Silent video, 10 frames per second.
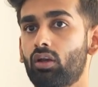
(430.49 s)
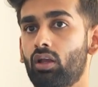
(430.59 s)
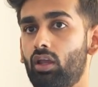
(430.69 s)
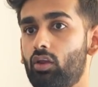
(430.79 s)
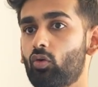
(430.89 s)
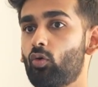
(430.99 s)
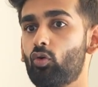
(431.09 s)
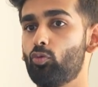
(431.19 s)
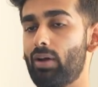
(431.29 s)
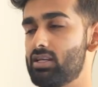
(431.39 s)
you know, go
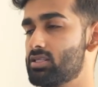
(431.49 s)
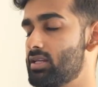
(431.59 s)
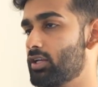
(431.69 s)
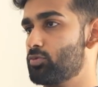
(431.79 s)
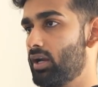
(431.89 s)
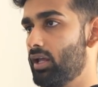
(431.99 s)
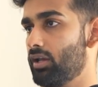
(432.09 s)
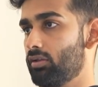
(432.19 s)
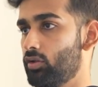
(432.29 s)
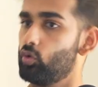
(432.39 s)
to Paris next
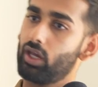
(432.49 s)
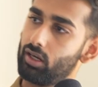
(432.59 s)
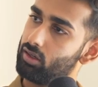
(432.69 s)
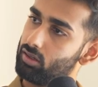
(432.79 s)
Monday, you can.